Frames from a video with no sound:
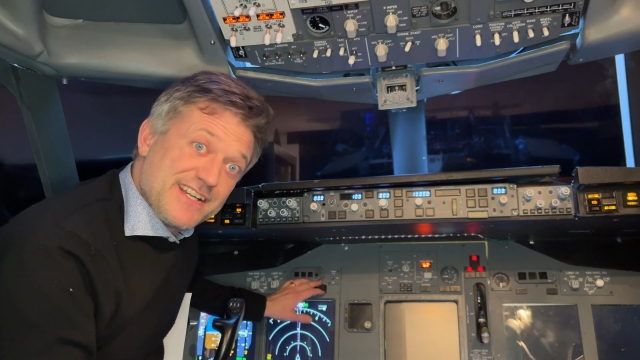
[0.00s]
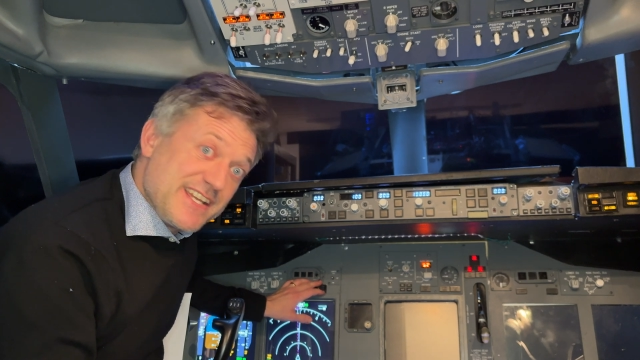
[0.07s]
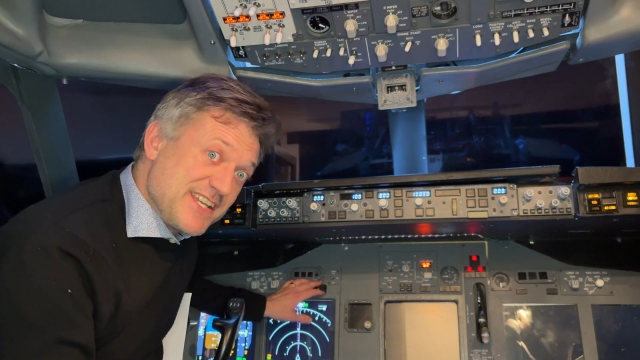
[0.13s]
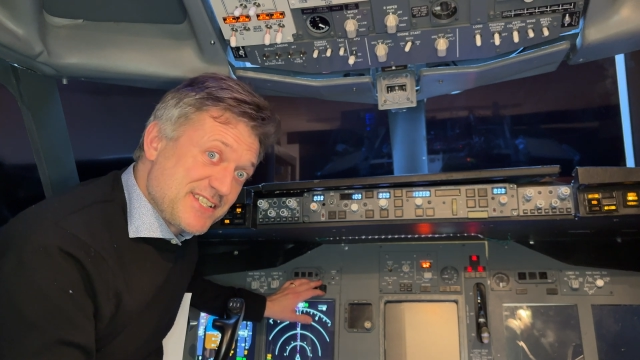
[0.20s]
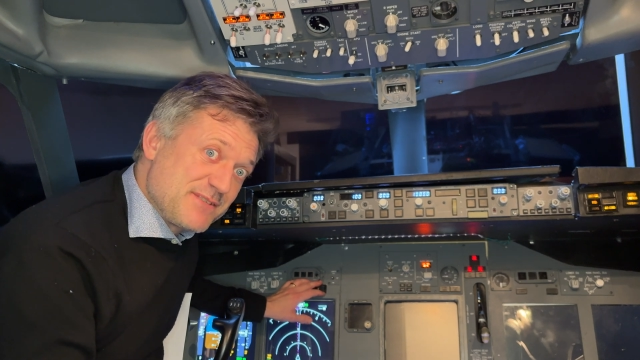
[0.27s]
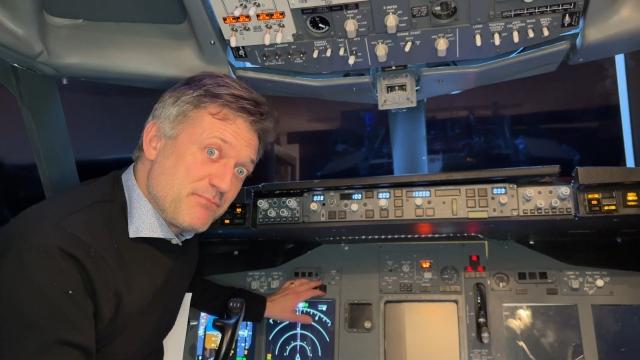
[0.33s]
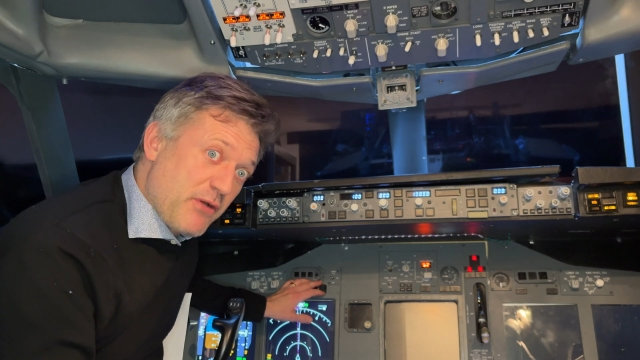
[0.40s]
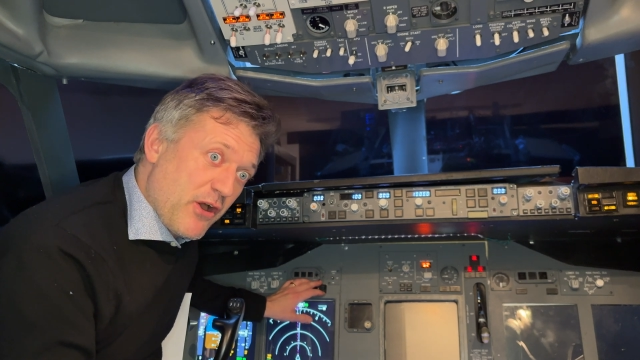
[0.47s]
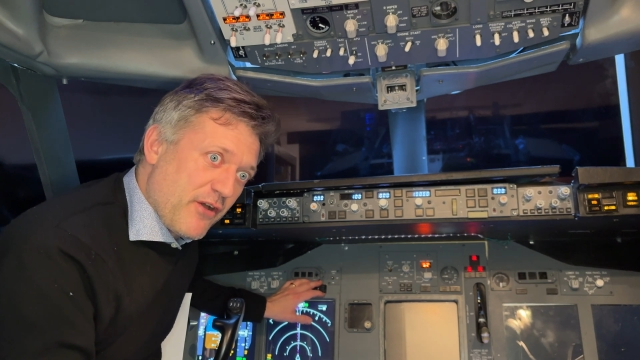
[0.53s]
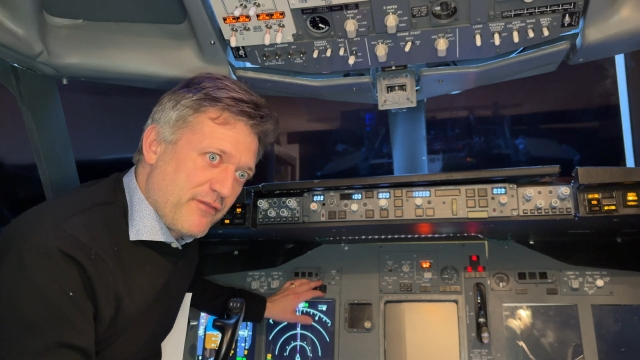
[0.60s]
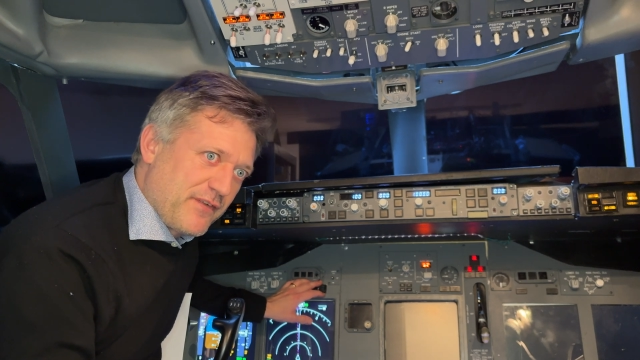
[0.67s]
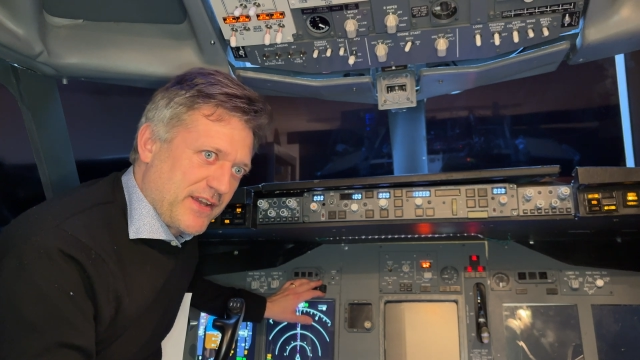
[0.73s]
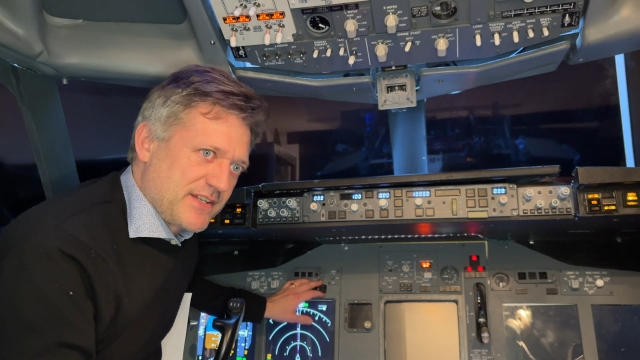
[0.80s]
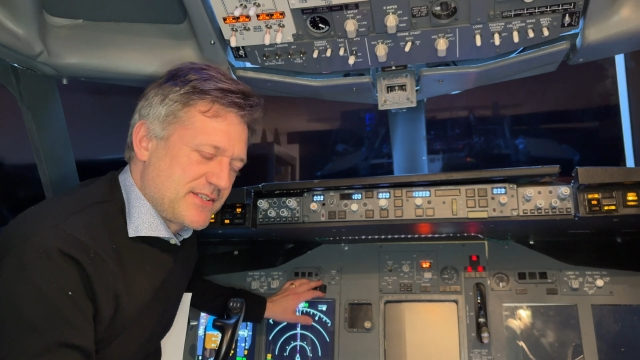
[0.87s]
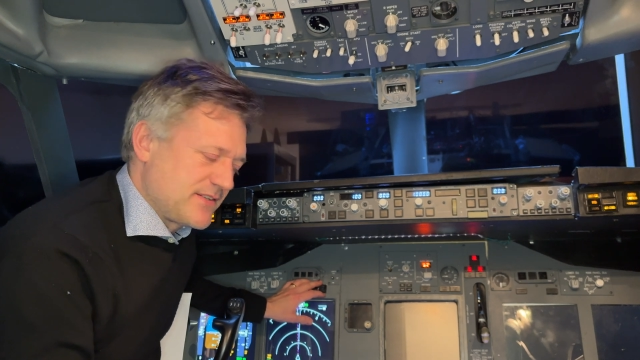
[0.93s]
isn't
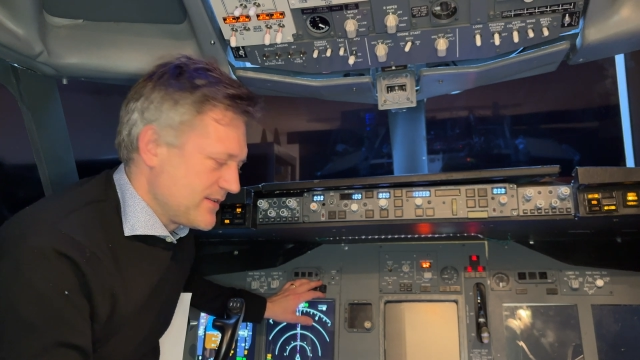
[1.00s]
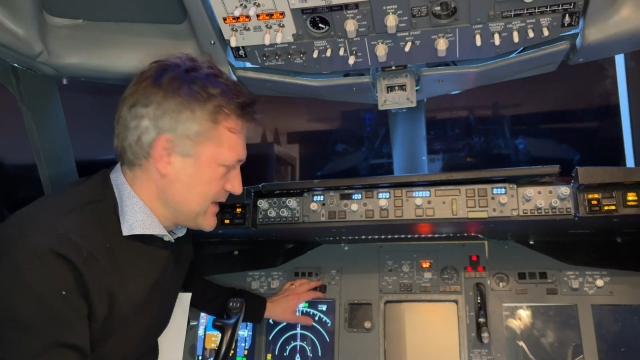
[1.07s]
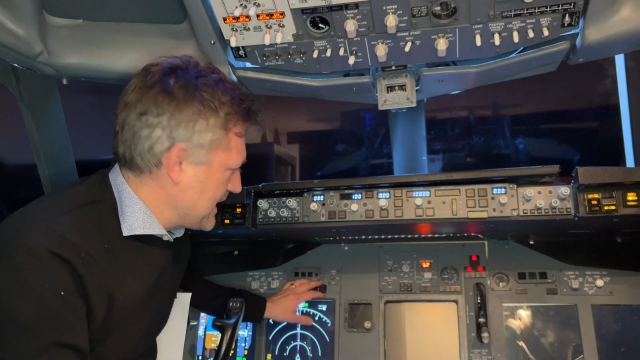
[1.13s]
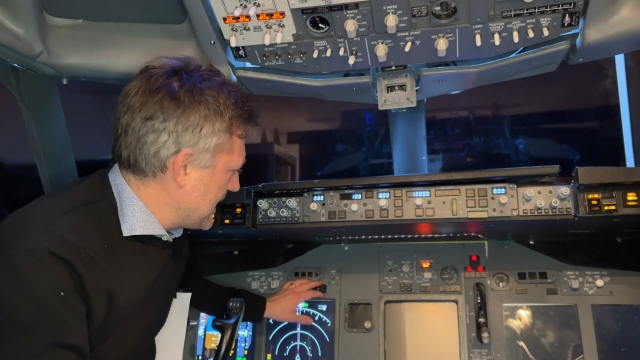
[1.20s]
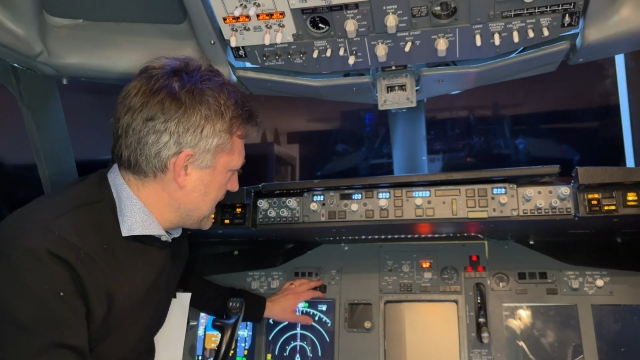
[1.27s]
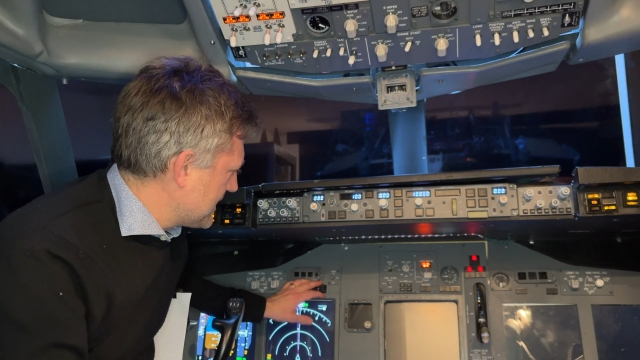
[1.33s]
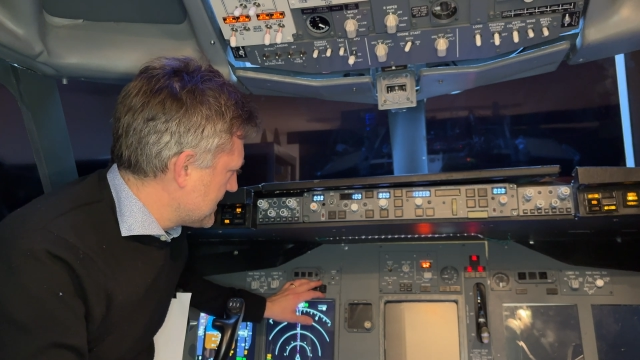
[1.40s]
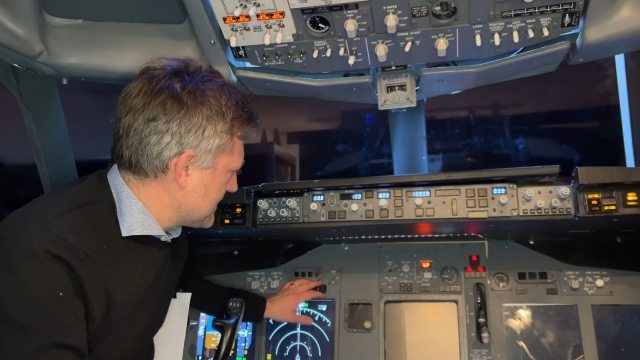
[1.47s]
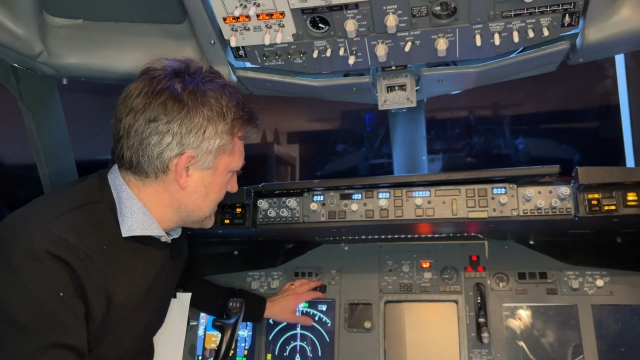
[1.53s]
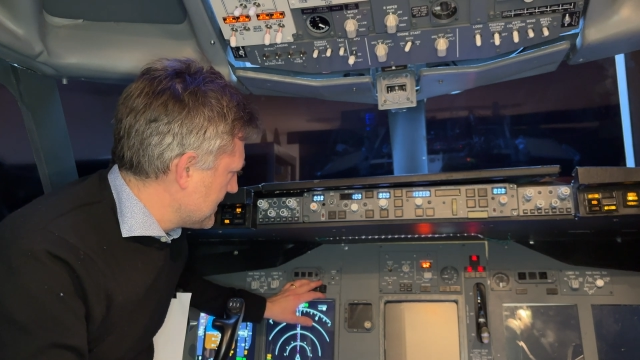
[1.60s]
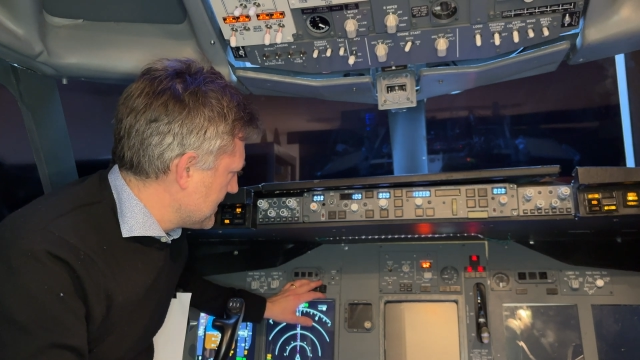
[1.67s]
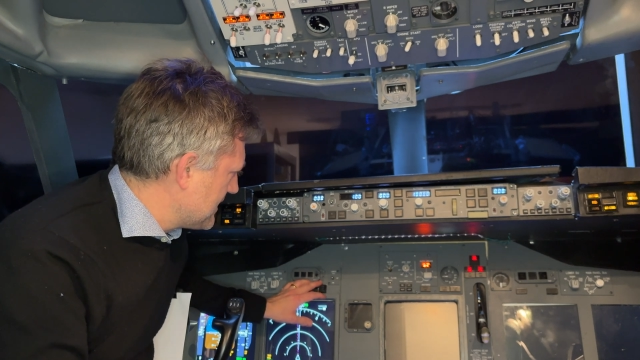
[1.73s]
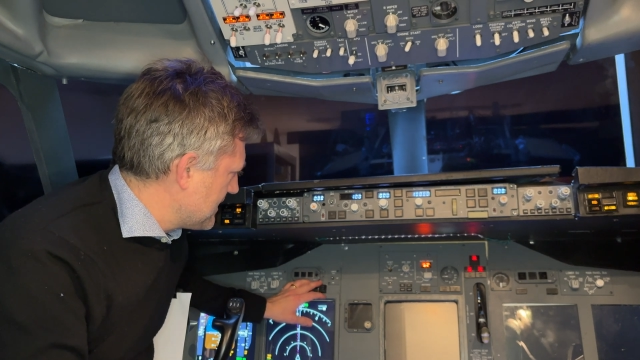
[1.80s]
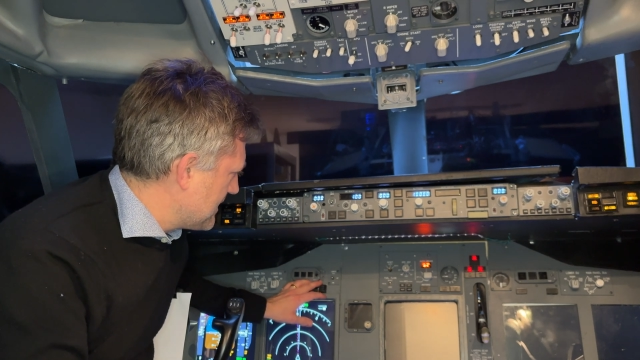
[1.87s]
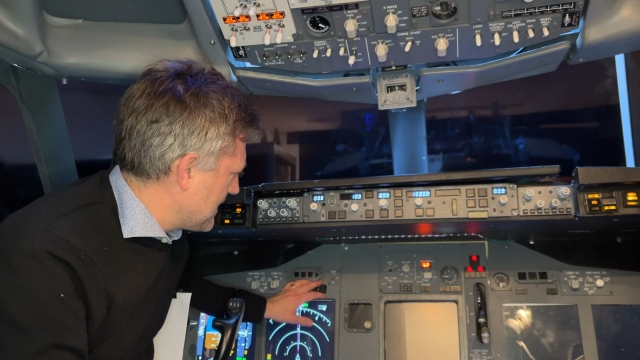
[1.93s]
perfect and uh,